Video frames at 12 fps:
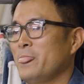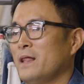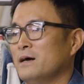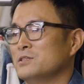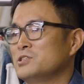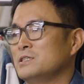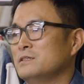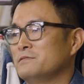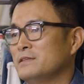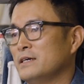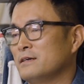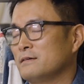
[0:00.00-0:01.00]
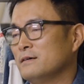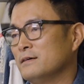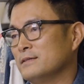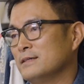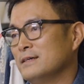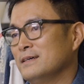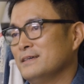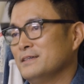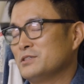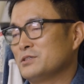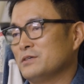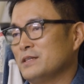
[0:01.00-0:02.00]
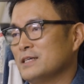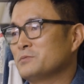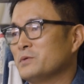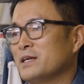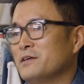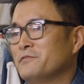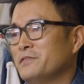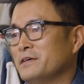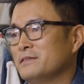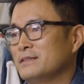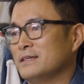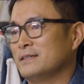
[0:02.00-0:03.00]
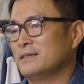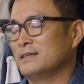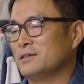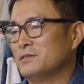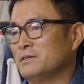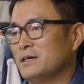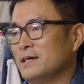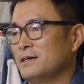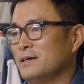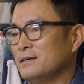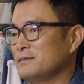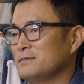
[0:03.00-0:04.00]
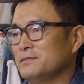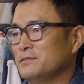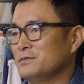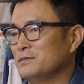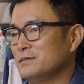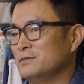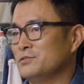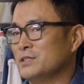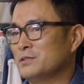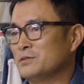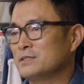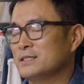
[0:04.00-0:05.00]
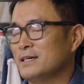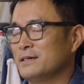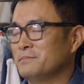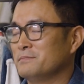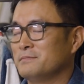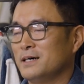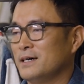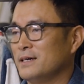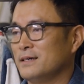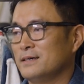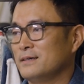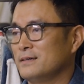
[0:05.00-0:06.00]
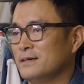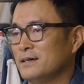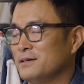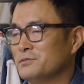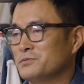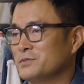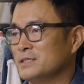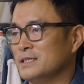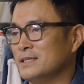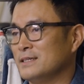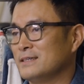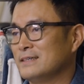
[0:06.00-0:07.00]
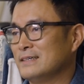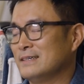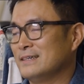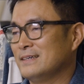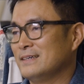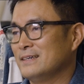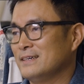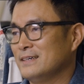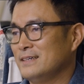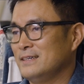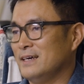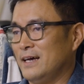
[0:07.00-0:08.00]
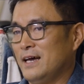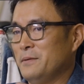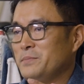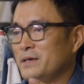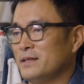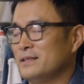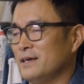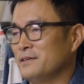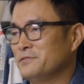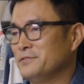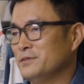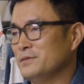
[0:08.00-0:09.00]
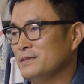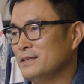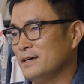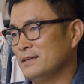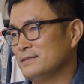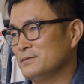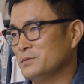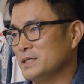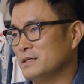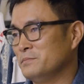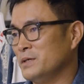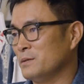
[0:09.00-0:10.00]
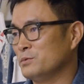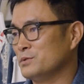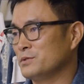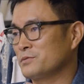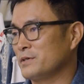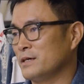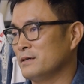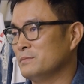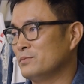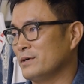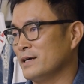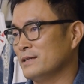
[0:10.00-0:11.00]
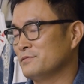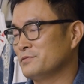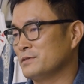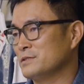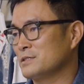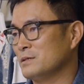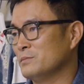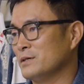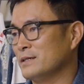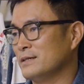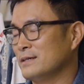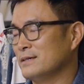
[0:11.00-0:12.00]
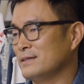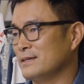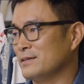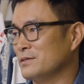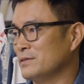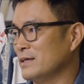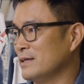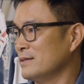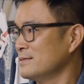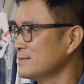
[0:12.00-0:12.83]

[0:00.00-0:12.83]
achieve later on. So that's what I felt. And, you know, I during those time I was really happy and thankful that we could be able to create a brand for someone, you know, that